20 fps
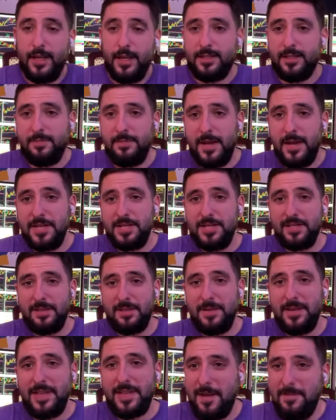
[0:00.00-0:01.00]
It's amazing
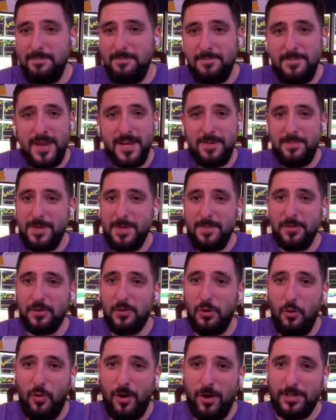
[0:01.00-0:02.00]
to me that many people
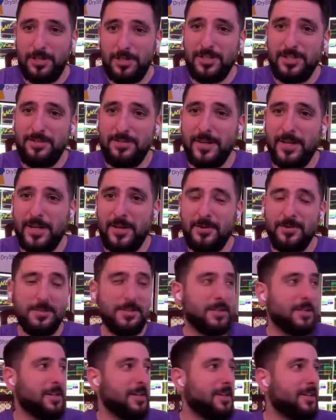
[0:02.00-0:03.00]
don't watch these
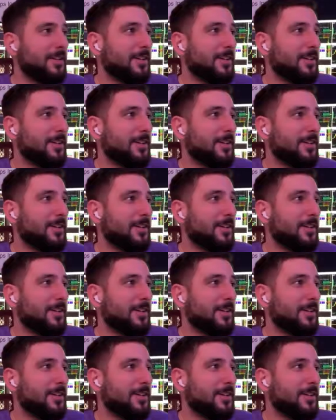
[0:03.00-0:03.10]
videos.